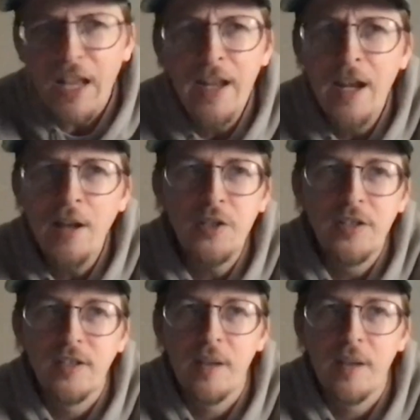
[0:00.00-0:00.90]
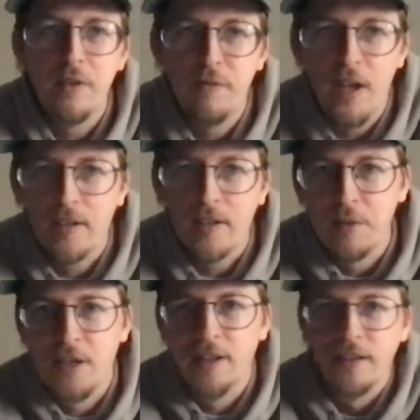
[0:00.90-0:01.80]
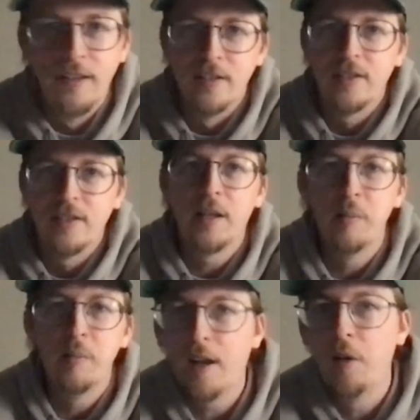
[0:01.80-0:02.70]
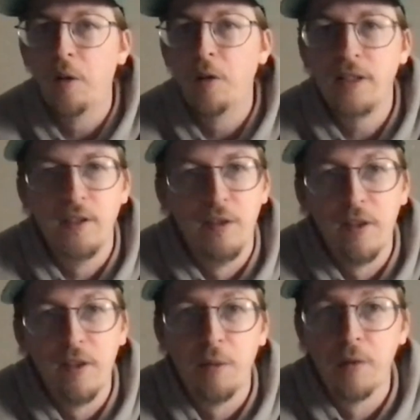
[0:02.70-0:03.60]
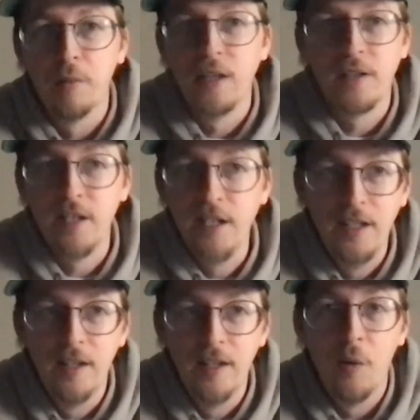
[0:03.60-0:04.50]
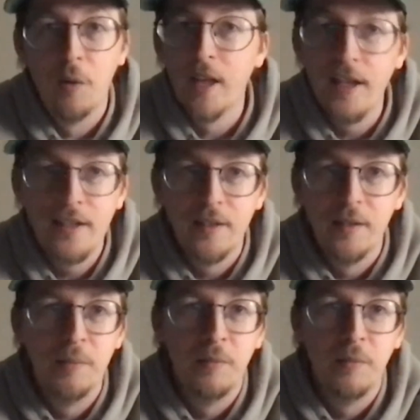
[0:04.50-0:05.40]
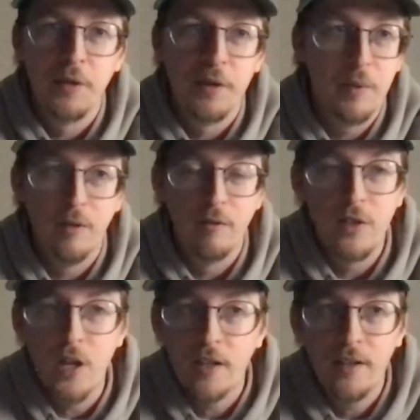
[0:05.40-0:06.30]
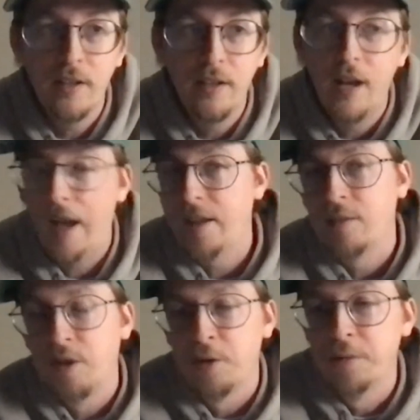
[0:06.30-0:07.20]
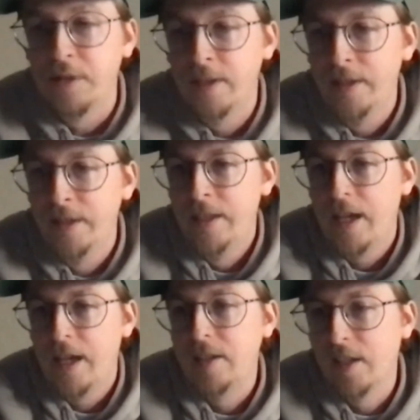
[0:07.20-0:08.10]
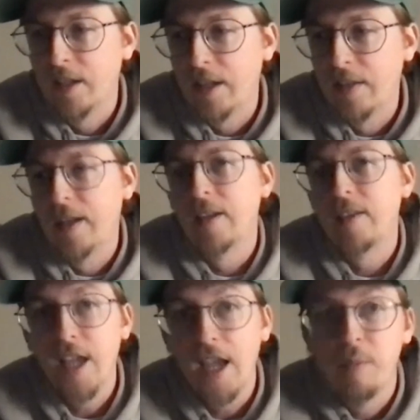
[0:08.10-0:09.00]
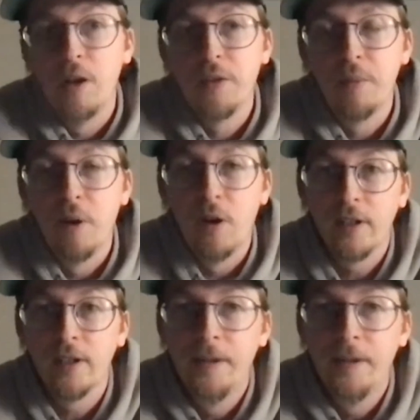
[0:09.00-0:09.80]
And I just accepted the fact I was sending these into like a black hole. Either they were being seen and no one liked them, or they were being rejected. I had no idea. And then at the 8-month mark,